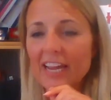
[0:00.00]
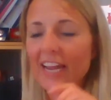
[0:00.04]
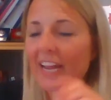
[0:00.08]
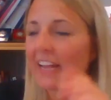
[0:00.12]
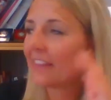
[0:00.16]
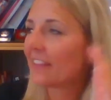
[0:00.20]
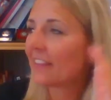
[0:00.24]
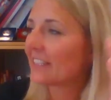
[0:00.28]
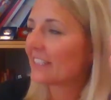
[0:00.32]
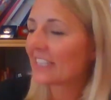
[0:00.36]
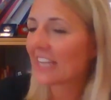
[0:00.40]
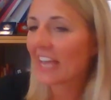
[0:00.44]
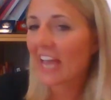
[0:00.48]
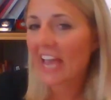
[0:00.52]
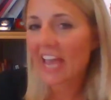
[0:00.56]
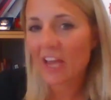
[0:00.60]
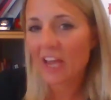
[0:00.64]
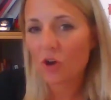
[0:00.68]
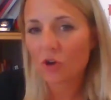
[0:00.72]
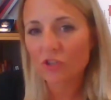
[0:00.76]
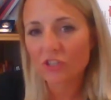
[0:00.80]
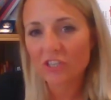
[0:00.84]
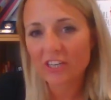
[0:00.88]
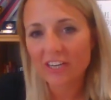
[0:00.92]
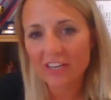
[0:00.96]
In this
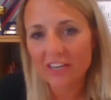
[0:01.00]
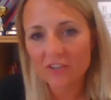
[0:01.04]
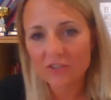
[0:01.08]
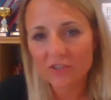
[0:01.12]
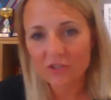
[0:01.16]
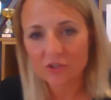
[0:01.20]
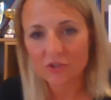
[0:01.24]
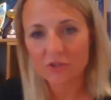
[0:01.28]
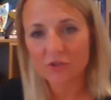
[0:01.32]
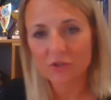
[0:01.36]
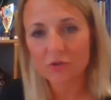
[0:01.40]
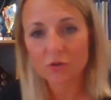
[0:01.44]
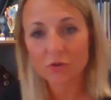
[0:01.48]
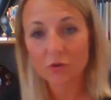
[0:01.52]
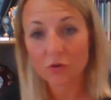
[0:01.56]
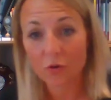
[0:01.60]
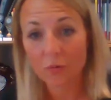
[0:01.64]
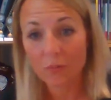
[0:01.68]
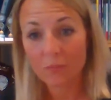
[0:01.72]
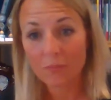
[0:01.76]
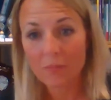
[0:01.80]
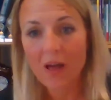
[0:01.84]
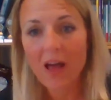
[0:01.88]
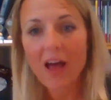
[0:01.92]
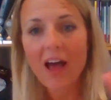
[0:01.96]
chaotic
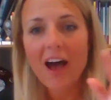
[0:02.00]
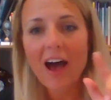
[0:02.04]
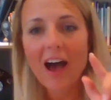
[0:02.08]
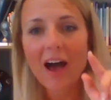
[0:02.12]
storm,